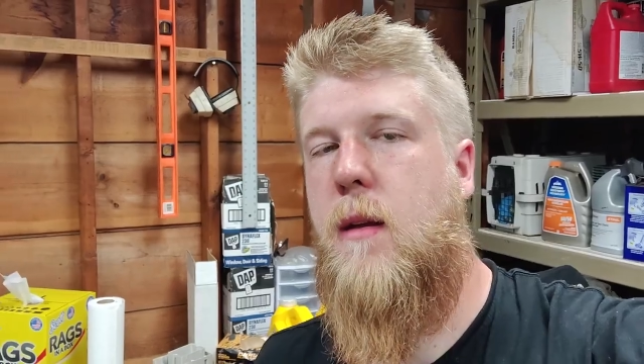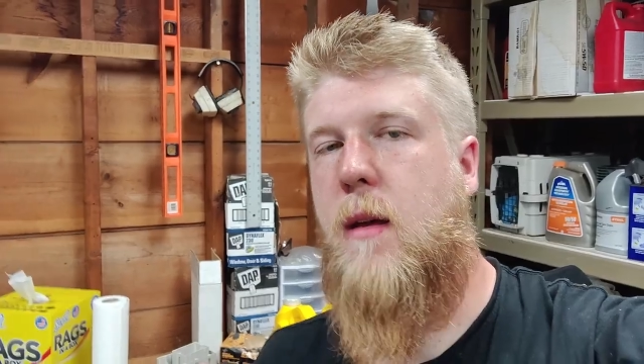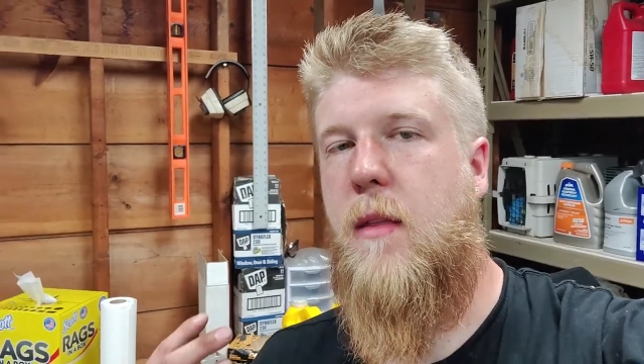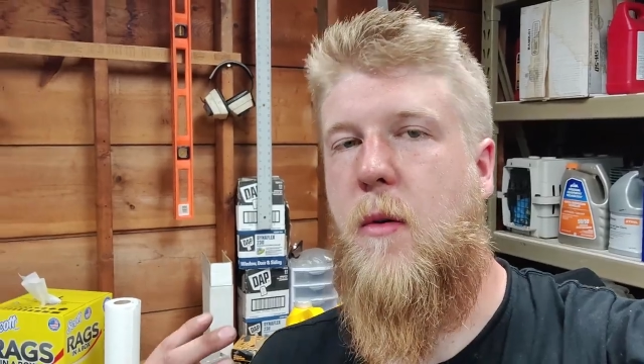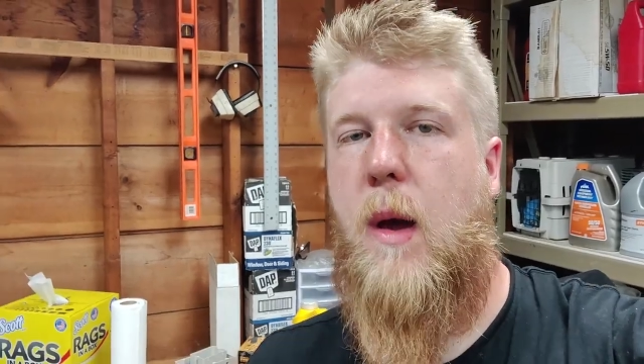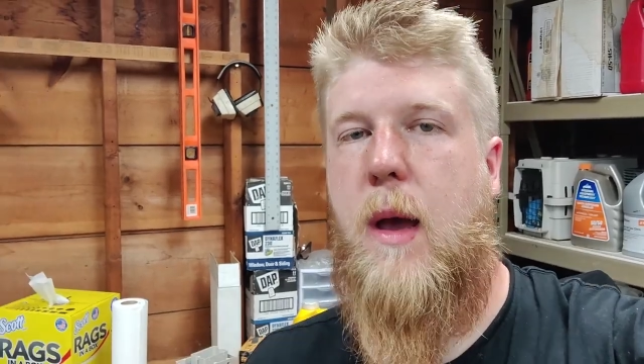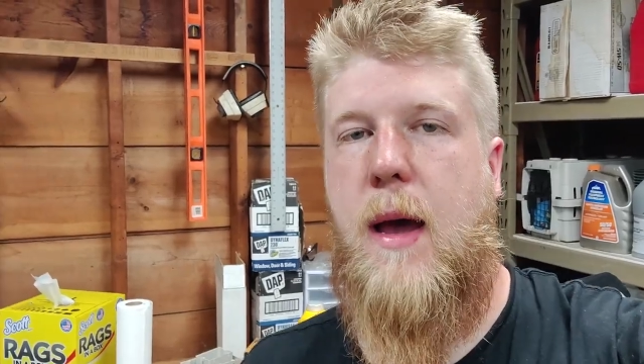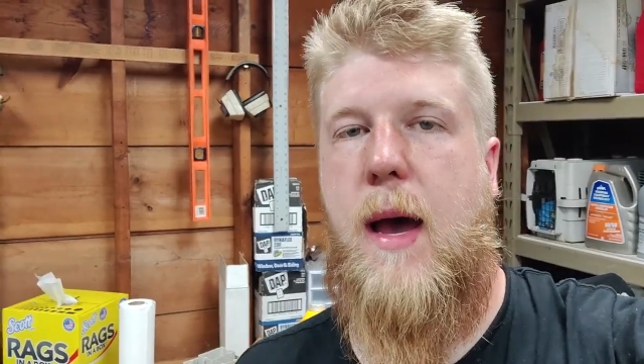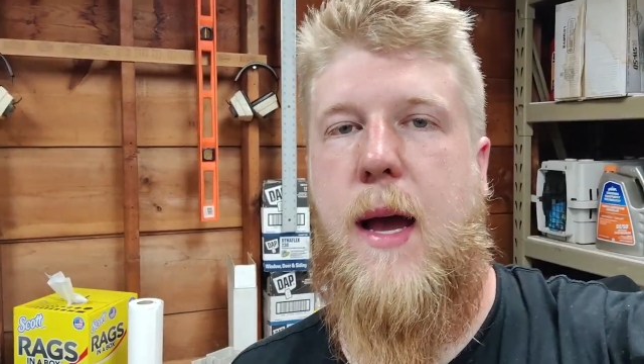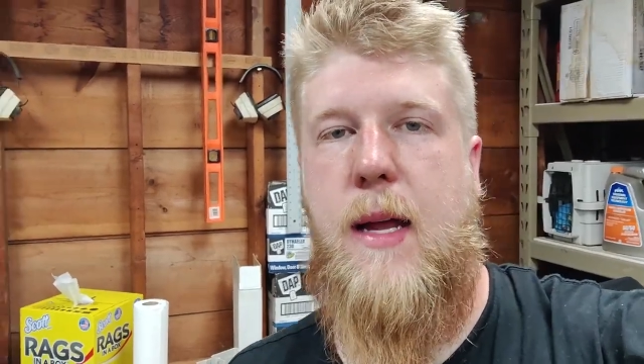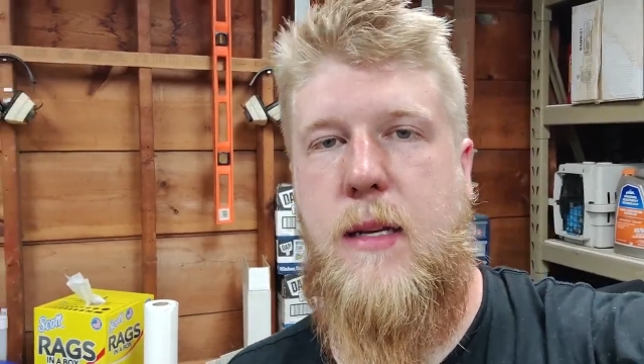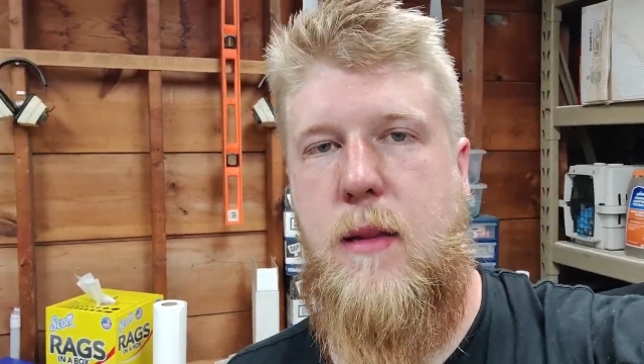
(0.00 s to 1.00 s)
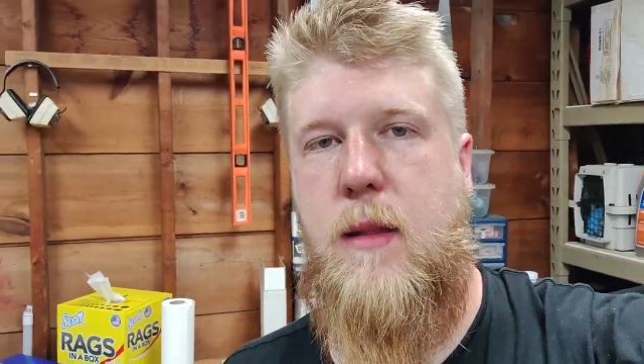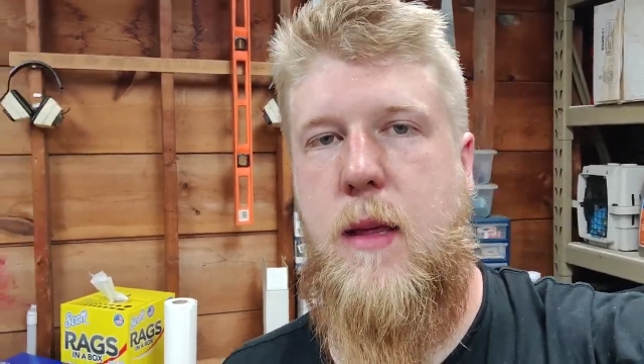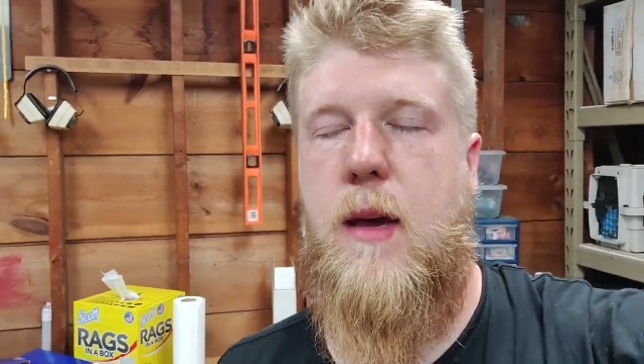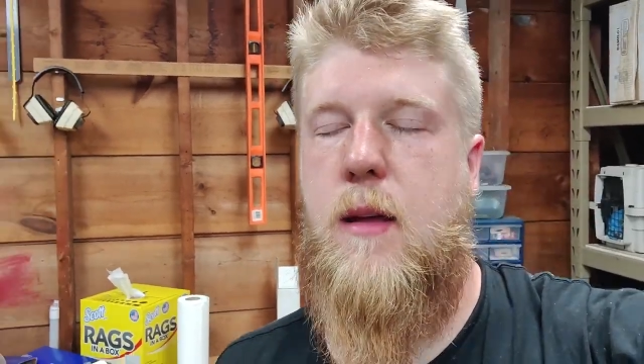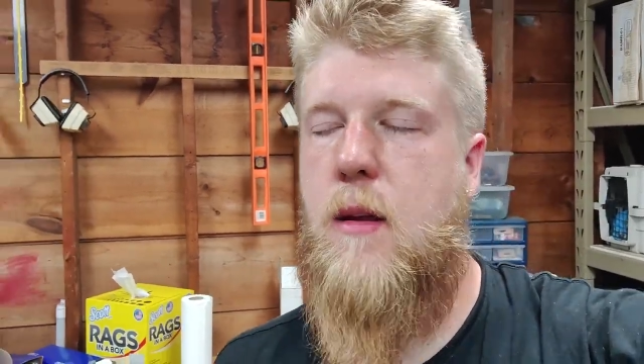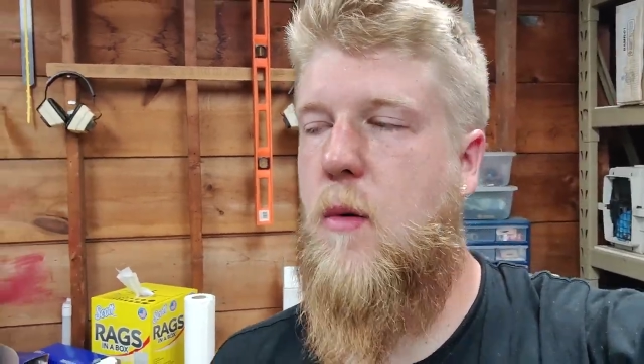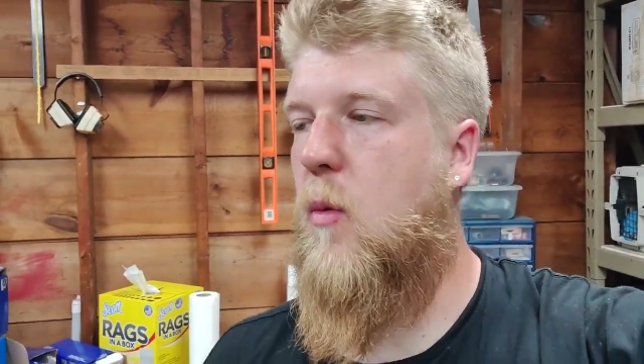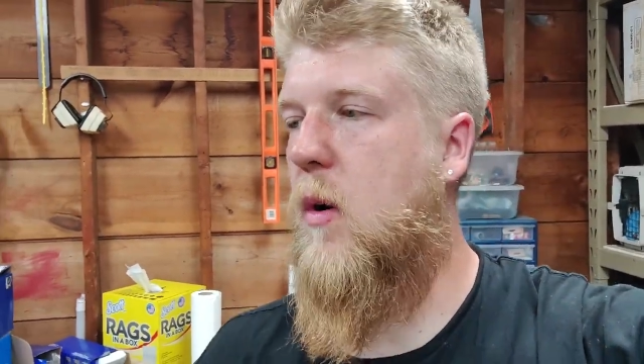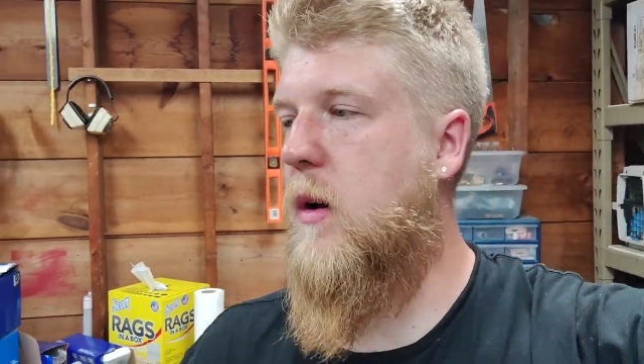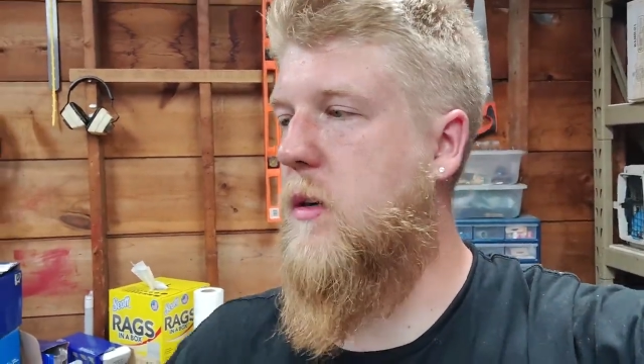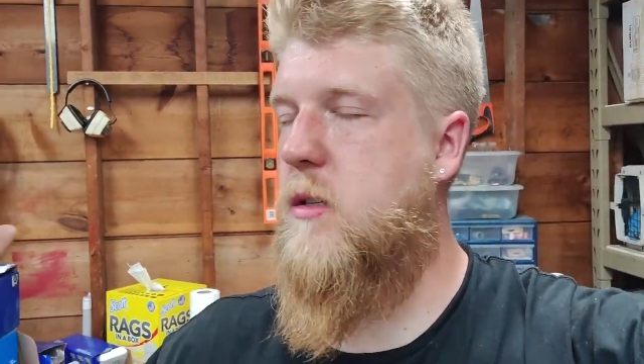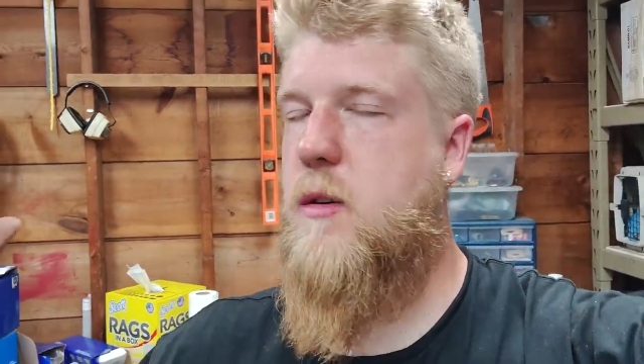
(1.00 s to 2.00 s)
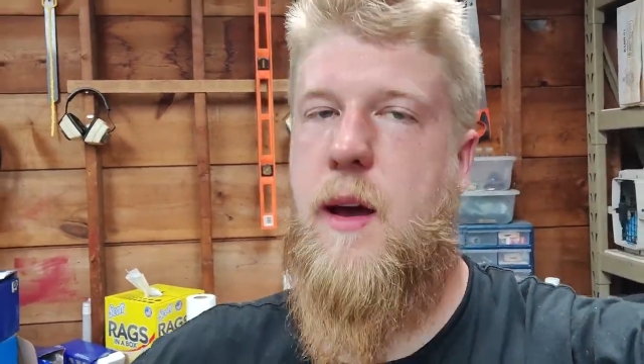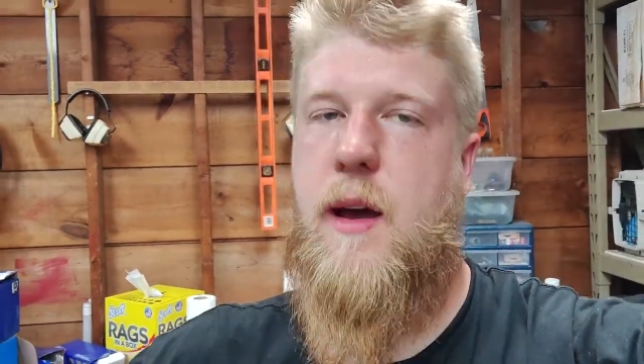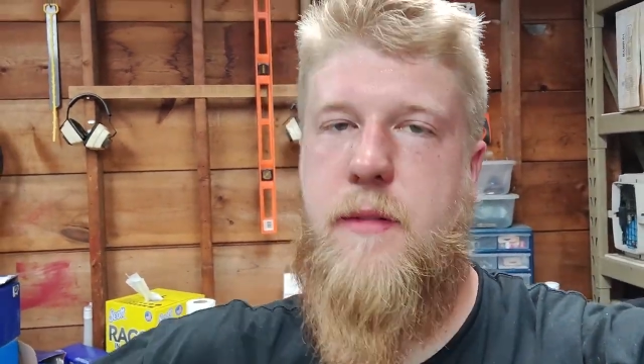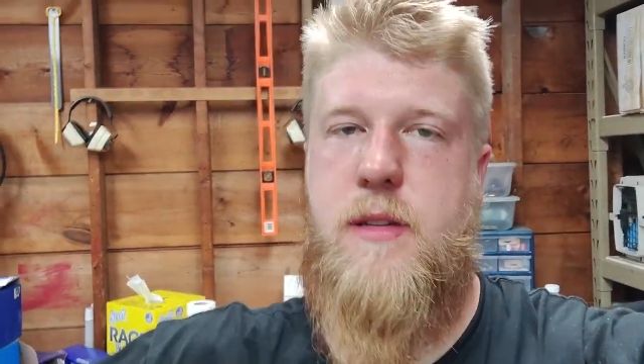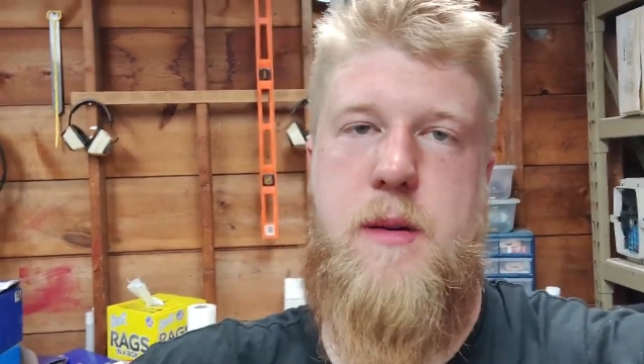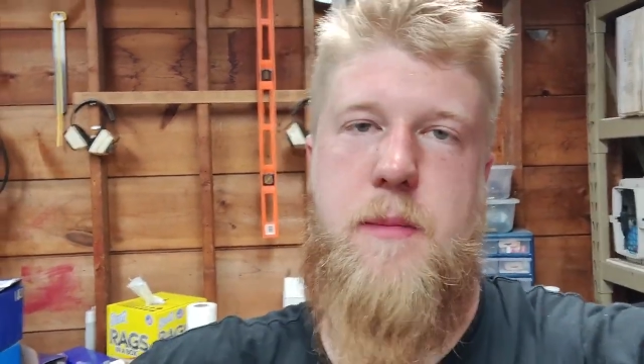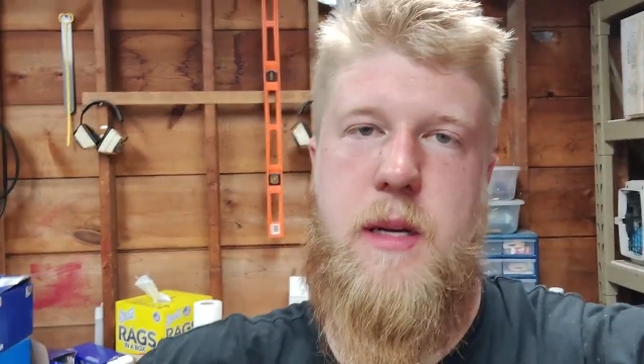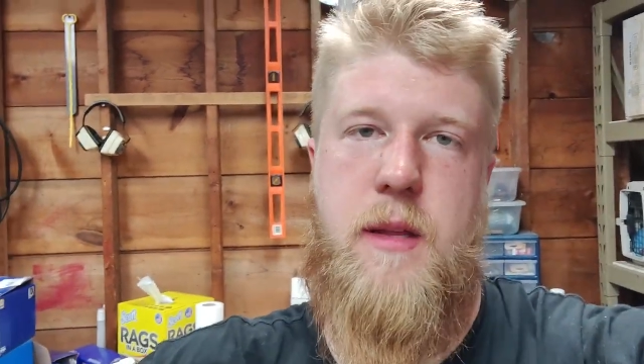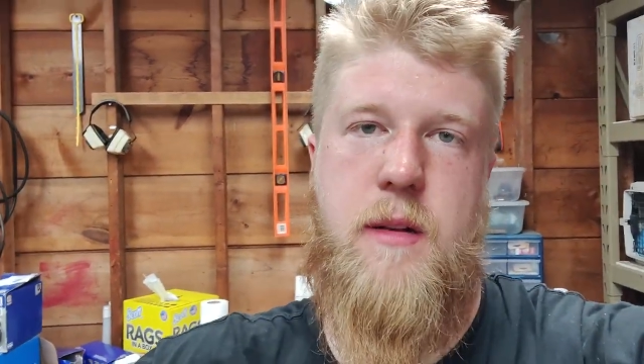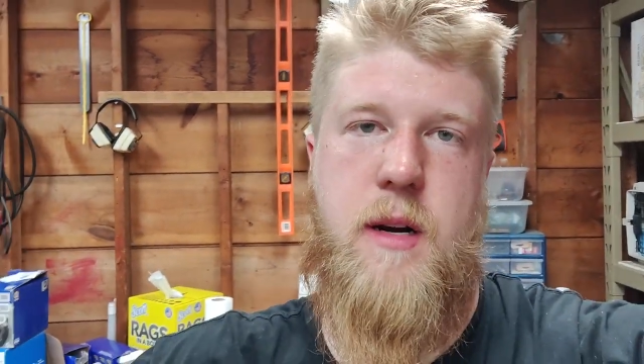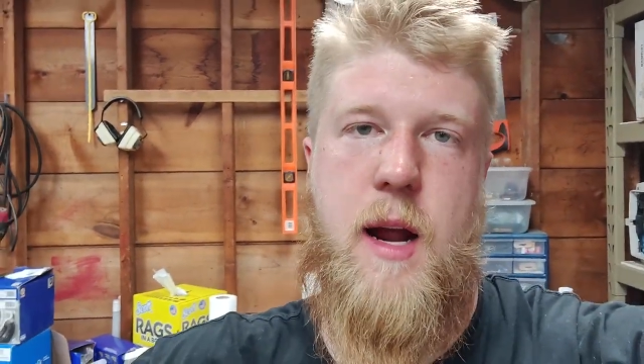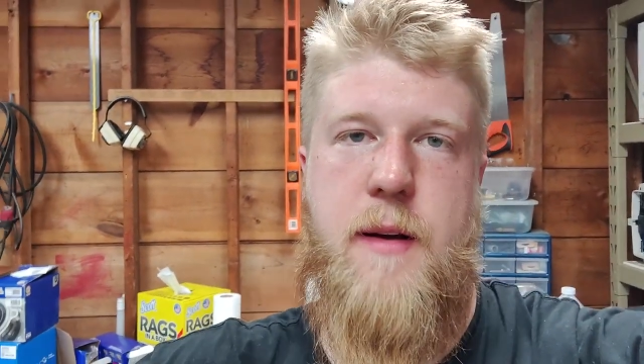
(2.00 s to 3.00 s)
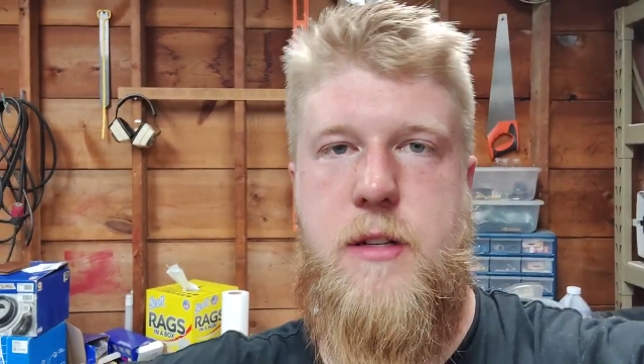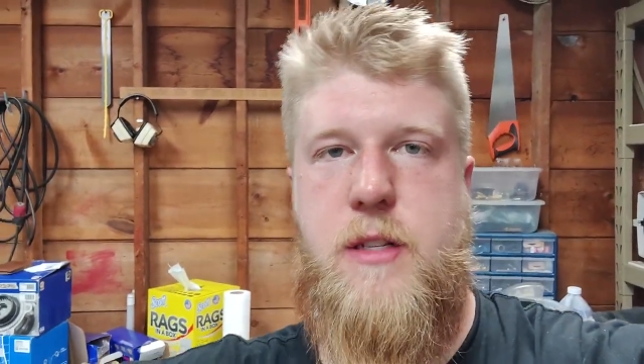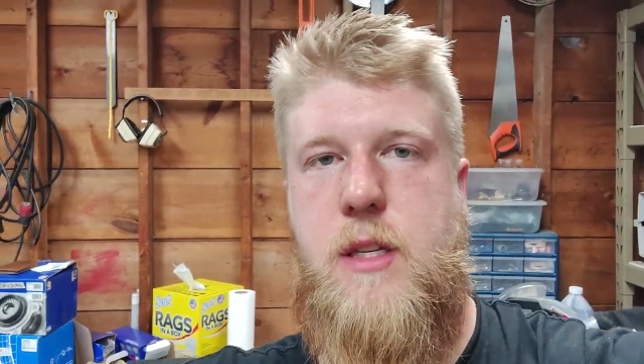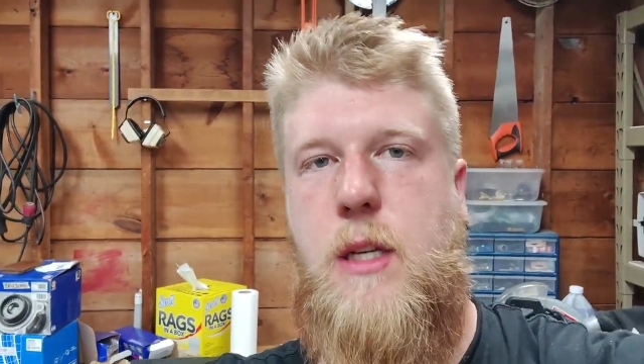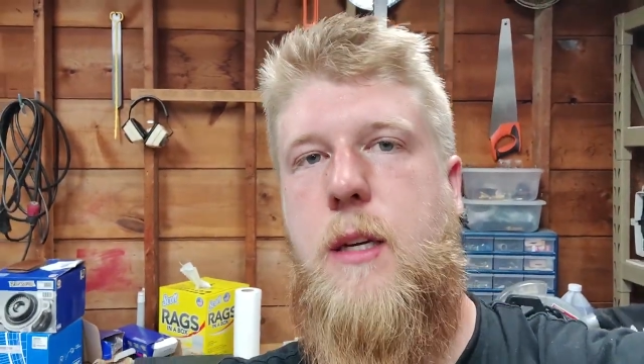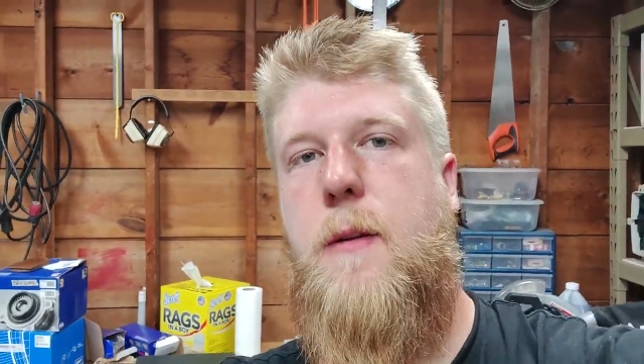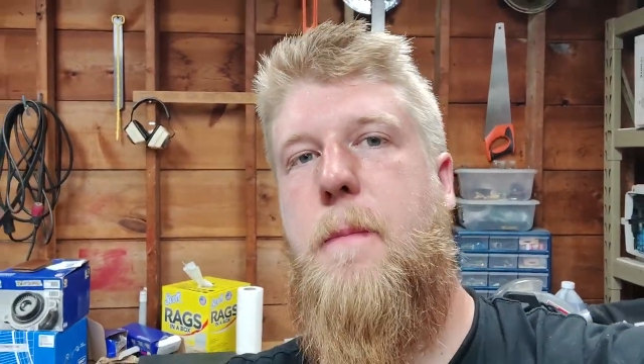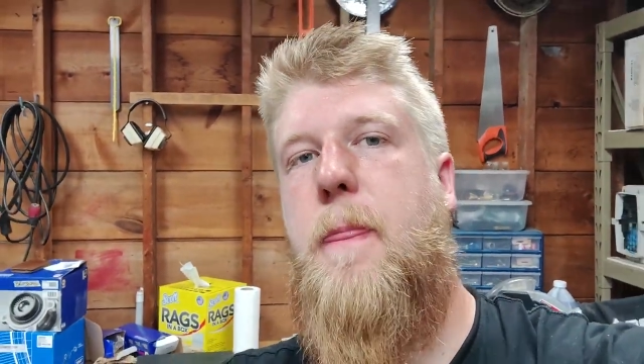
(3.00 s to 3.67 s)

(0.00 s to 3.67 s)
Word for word: Now, the way I did that was you have somebody in the driver's seat